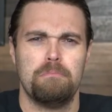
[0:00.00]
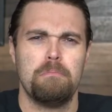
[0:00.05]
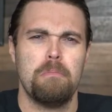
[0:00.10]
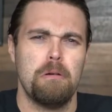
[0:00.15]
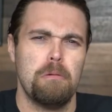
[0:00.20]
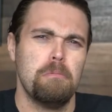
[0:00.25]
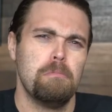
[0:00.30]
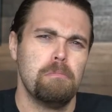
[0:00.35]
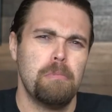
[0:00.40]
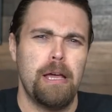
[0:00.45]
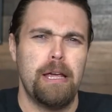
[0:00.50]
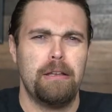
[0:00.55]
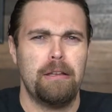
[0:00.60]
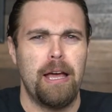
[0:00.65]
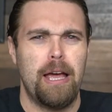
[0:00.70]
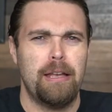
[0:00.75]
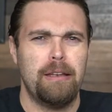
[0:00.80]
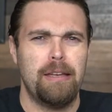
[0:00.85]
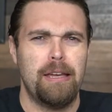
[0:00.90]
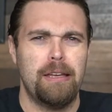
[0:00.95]
No, late
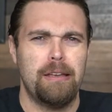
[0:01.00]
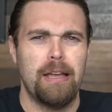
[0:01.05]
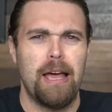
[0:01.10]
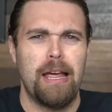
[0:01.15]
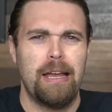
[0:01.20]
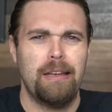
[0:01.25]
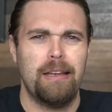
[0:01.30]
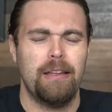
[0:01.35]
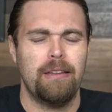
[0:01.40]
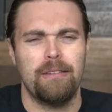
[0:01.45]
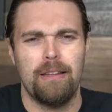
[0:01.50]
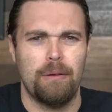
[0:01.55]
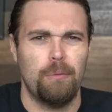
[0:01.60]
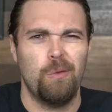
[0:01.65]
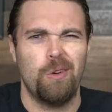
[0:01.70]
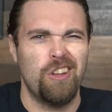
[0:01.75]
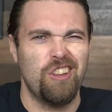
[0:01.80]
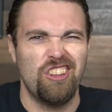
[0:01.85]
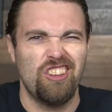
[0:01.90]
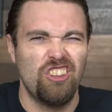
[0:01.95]
1990s,
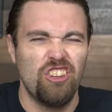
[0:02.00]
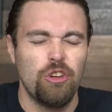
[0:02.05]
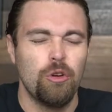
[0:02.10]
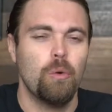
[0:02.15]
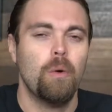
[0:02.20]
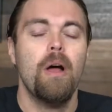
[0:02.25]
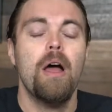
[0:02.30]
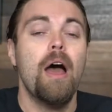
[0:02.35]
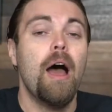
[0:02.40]
one of the two.